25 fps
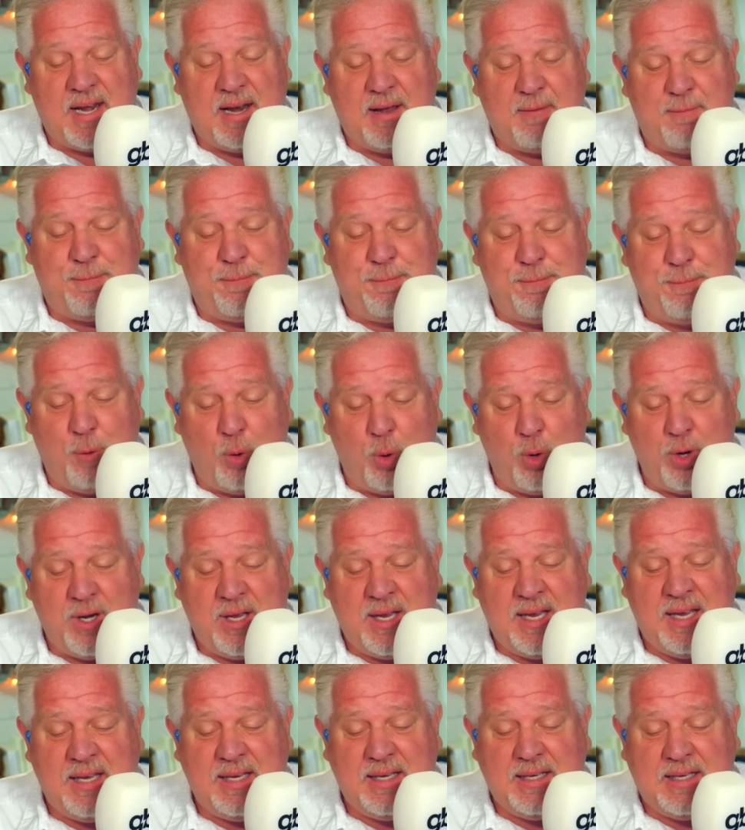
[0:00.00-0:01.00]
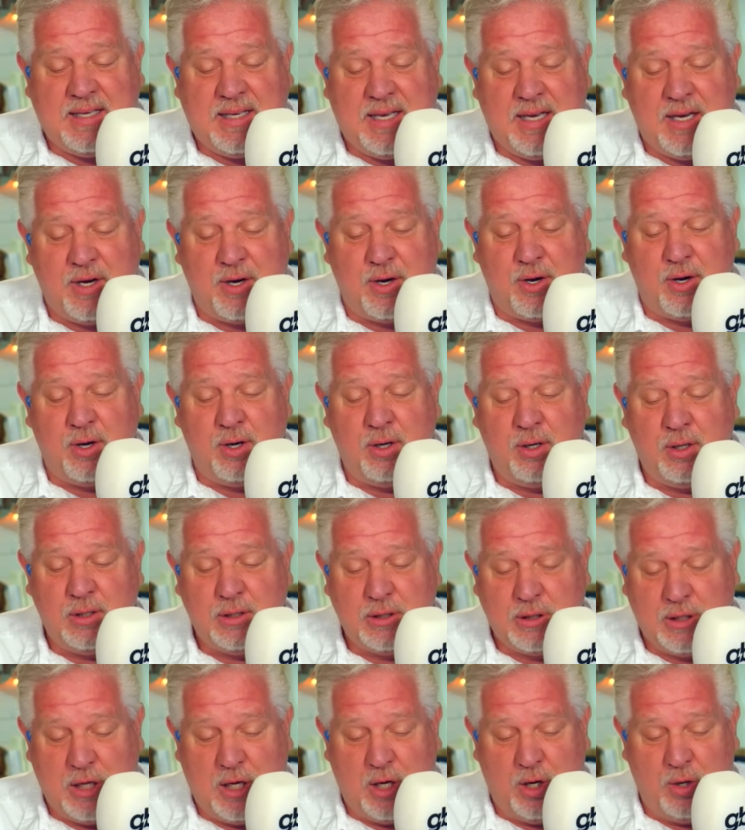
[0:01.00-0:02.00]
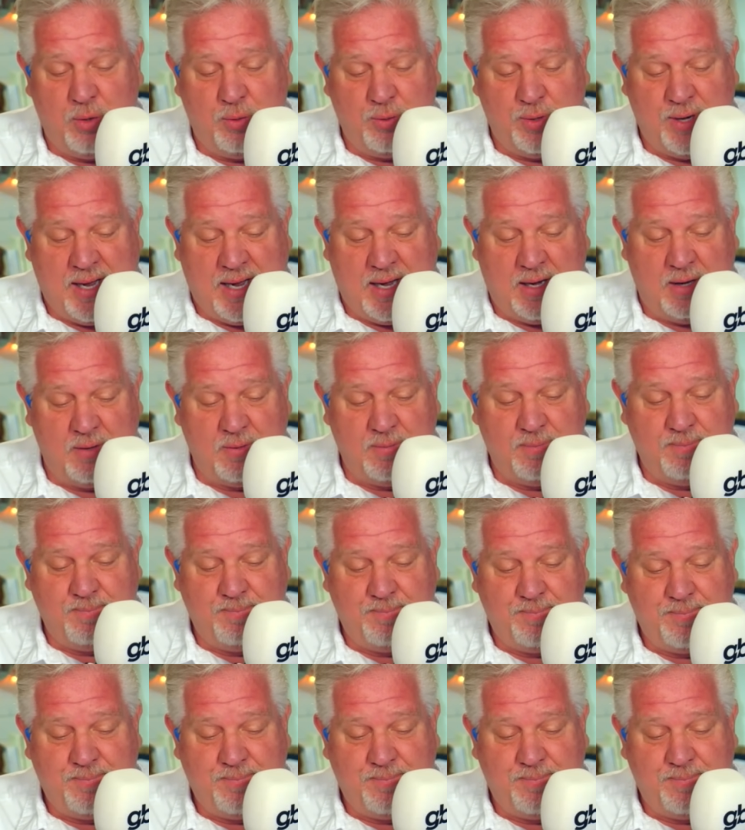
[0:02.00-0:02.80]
a 40 year low now.